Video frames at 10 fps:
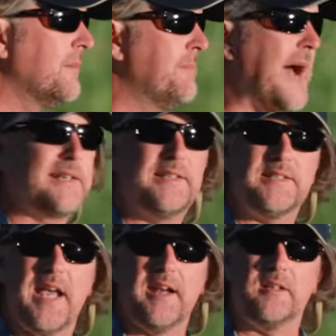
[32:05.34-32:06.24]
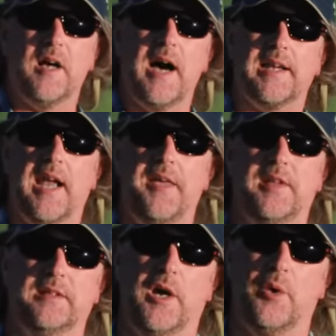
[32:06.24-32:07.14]
back to 10 o'clock, and
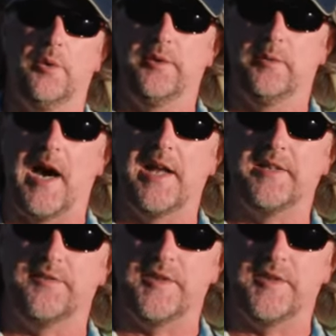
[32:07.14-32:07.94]
then lower the rod to